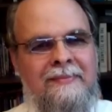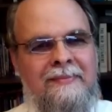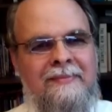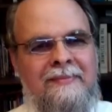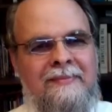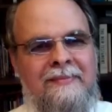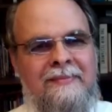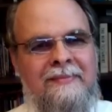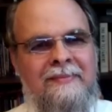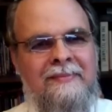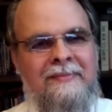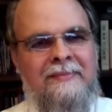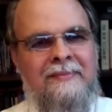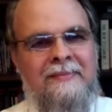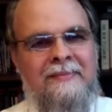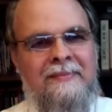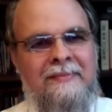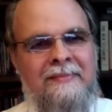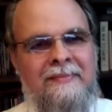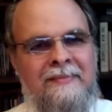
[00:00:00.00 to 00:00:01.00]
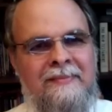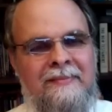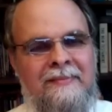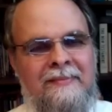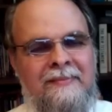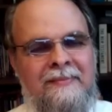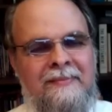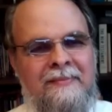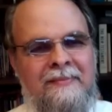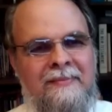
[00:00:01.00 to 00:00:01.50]

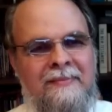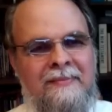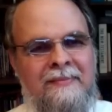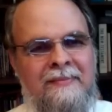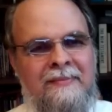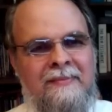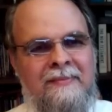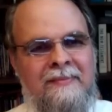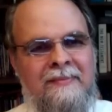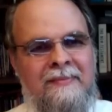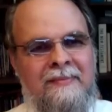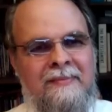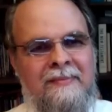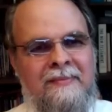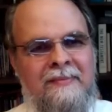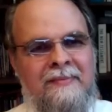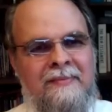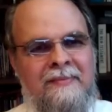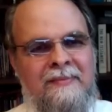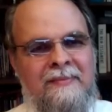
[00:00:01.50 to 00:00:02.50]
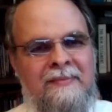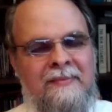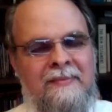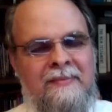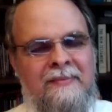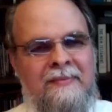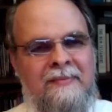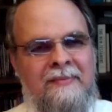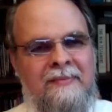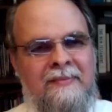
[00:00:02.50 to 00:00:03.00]

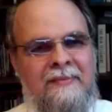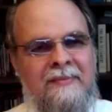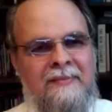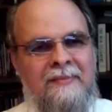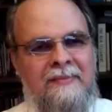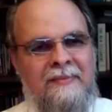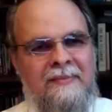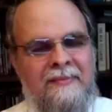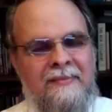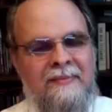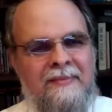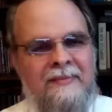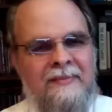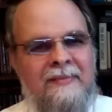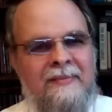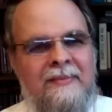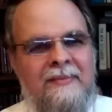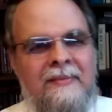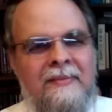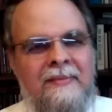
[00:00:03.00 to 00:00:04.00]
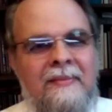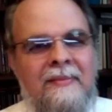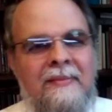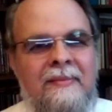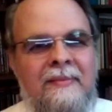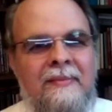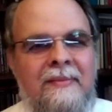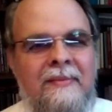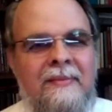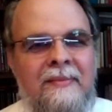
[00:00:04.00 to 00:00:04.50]

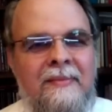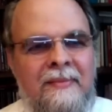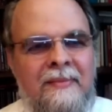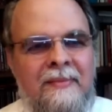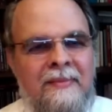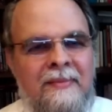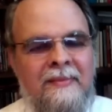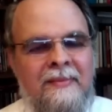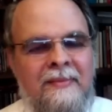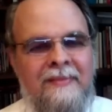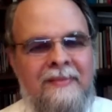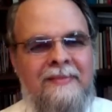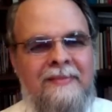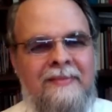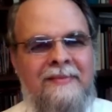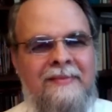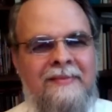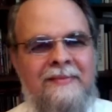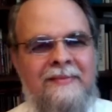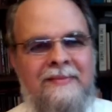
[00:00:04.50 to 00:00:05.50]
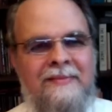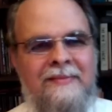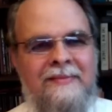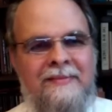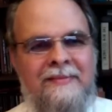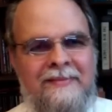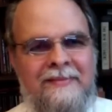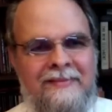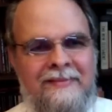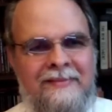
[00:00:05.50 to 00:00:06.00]

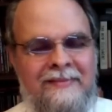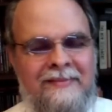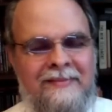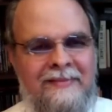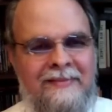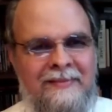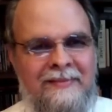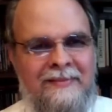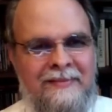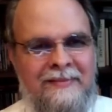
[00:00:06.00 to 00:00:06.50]
[no speech]